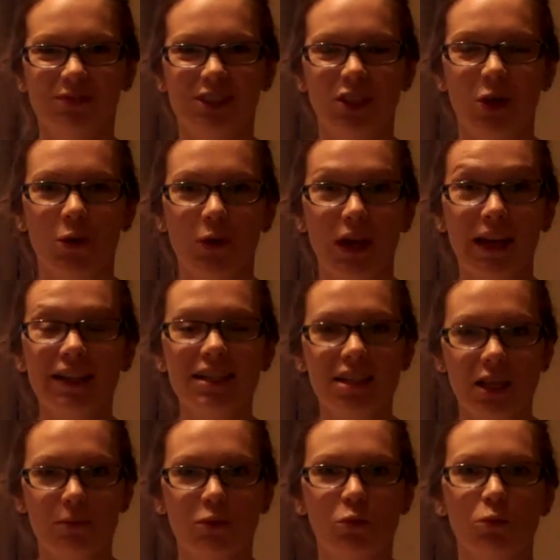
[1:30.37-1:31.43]
So any
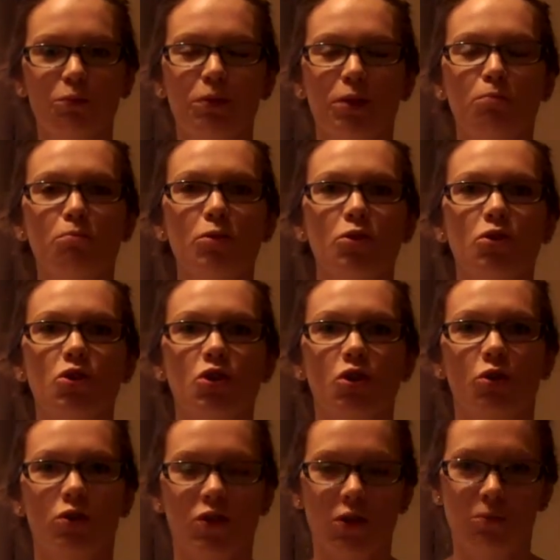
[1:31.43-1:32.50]
tips would be much
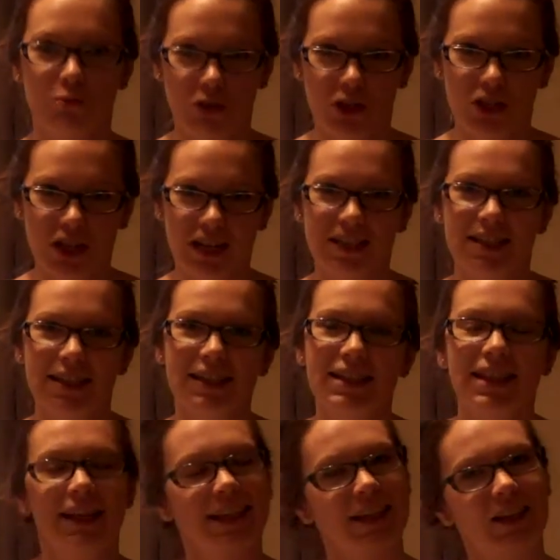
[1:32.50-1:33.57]
appreciated.
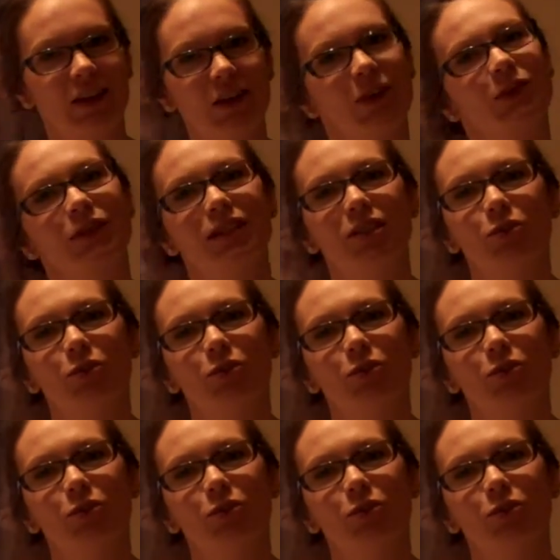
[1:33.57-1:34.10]
Thank you.